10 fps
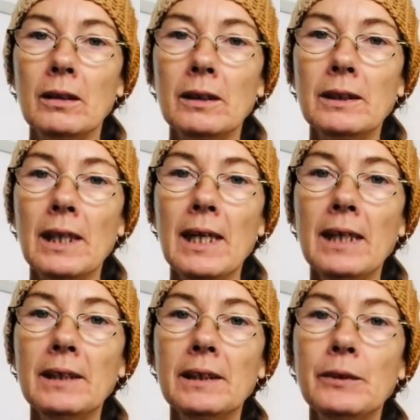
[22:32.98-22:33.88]
And
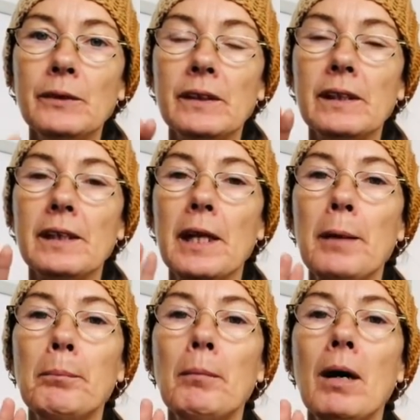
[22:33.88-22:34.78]
as you sit there
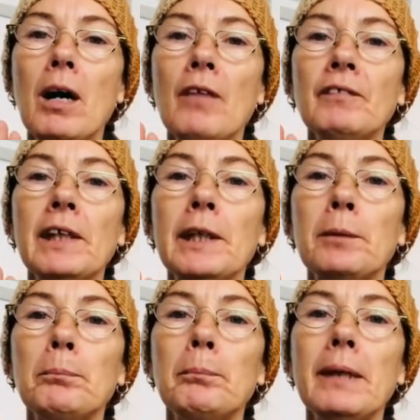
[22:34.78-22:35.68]
marveling
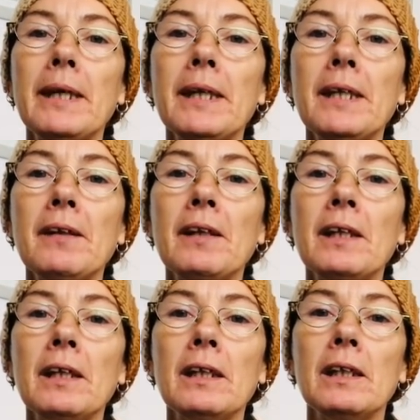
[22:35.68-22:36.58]
and
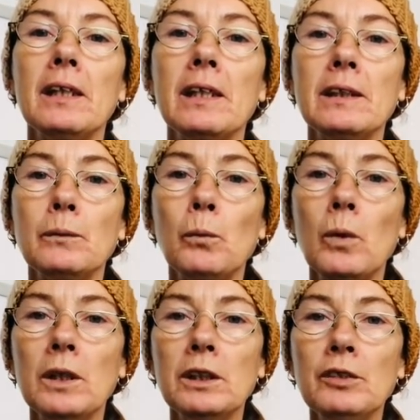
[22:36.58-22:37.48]
bathing in this
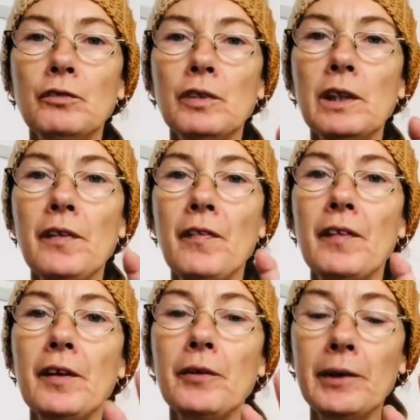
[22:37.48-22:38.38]
wonderful
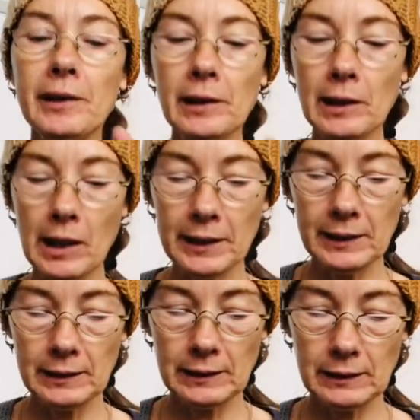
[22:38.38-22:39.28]
ethereal
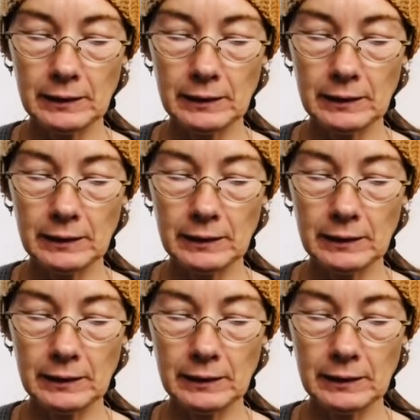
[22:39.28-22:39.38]
light,